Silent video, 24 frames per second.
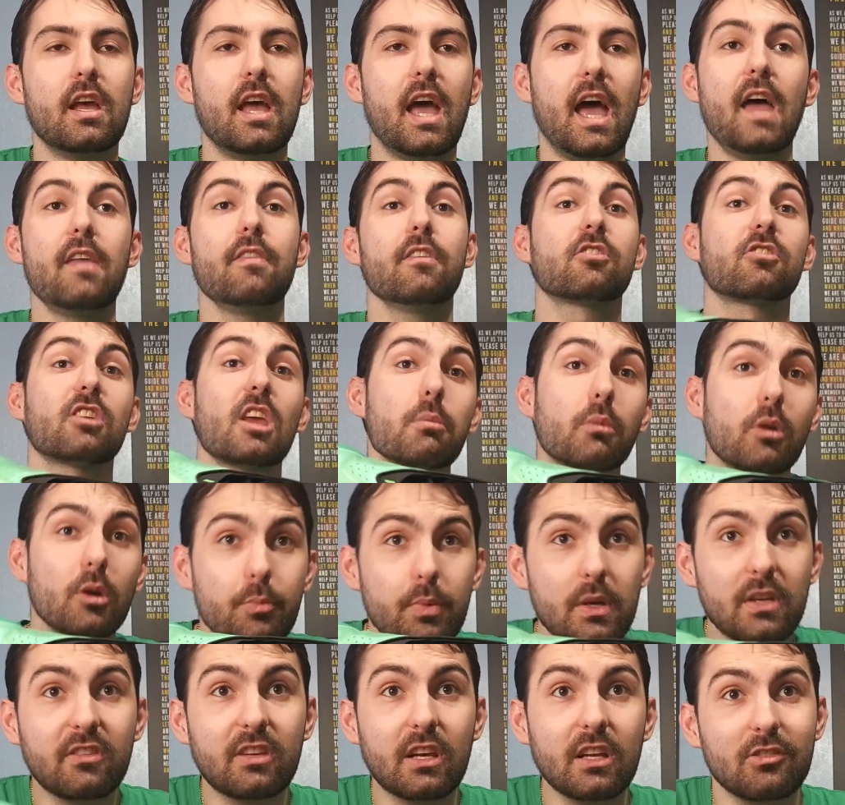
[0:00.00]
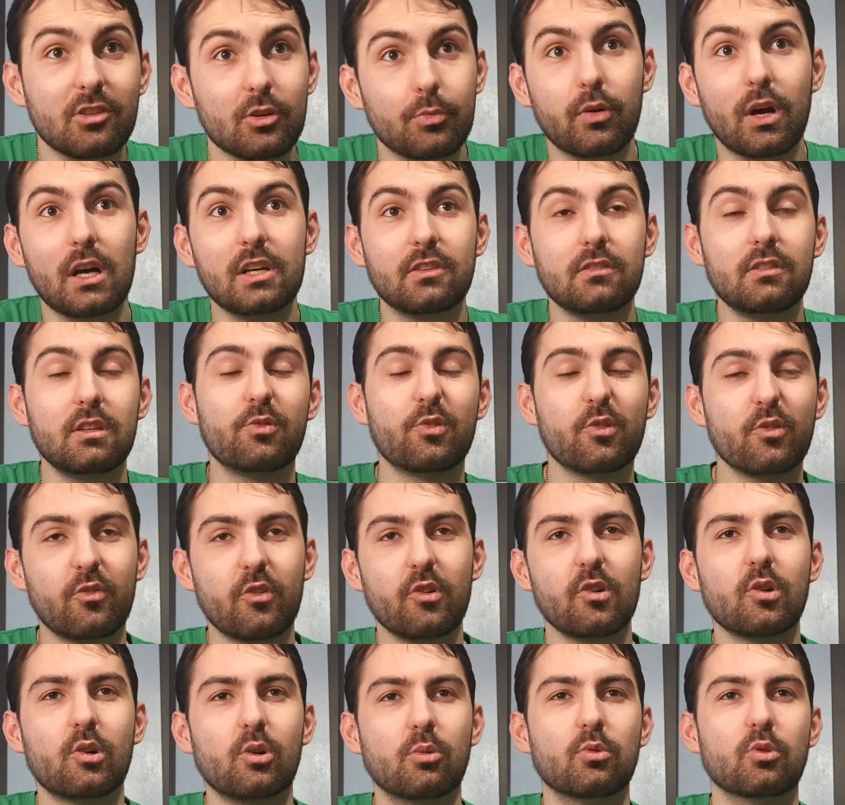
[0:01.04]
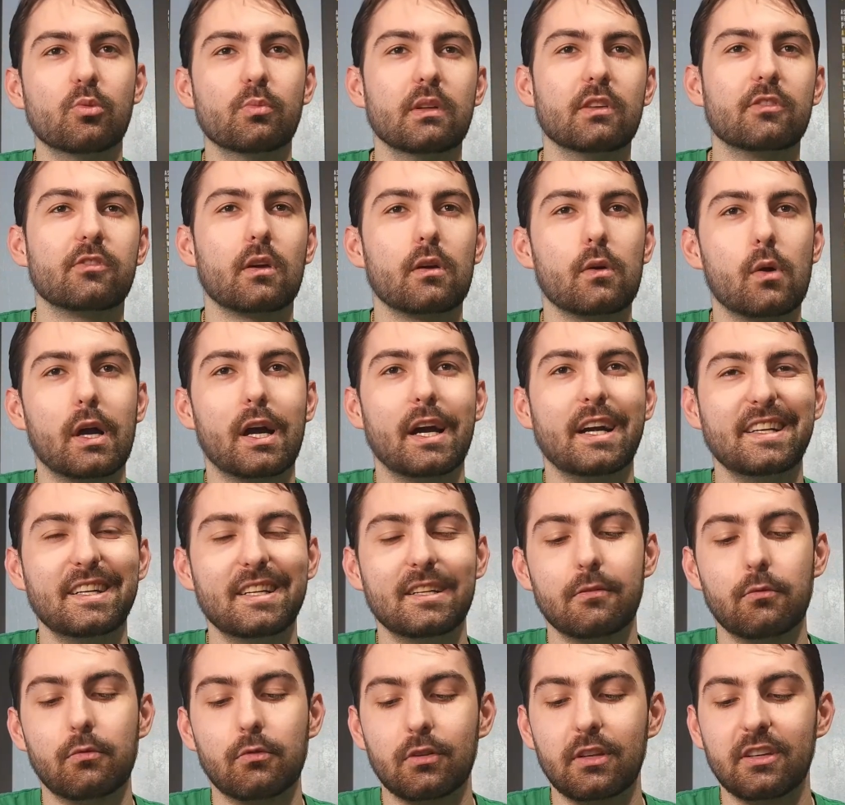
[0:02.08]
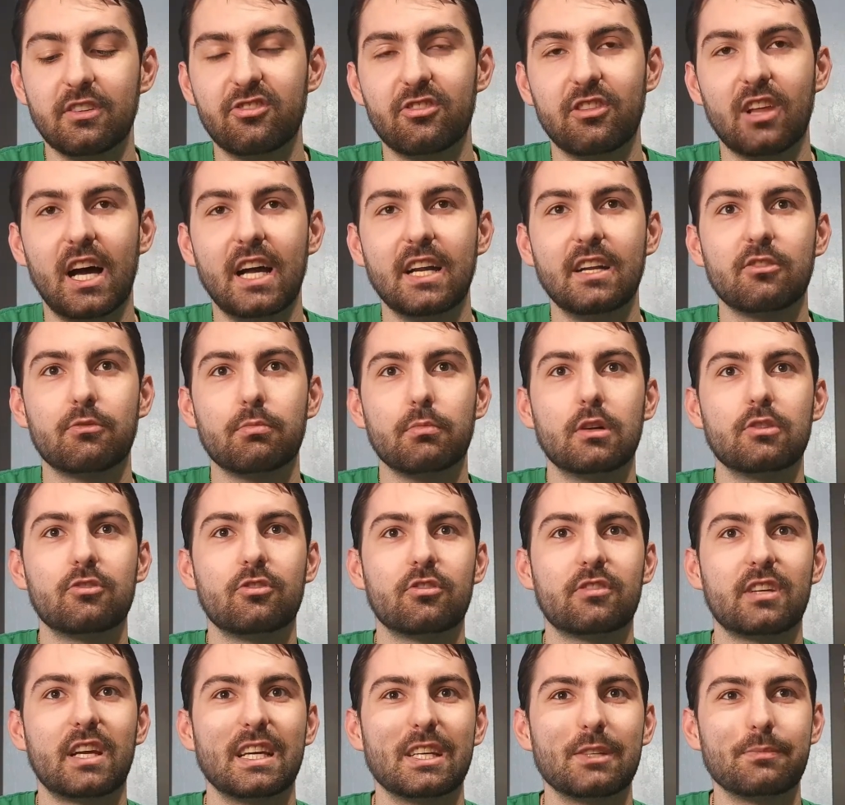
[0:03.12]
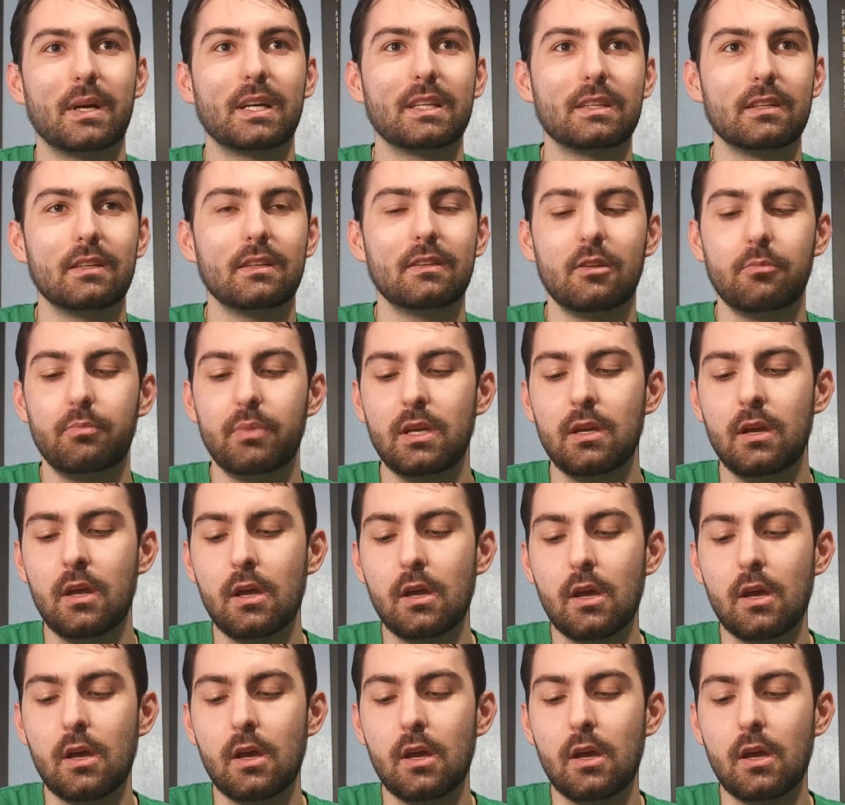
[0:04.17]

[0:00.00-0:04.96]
And the same could be said surprisingly for vertical movements, where I didn't really slide as much as I expected it to be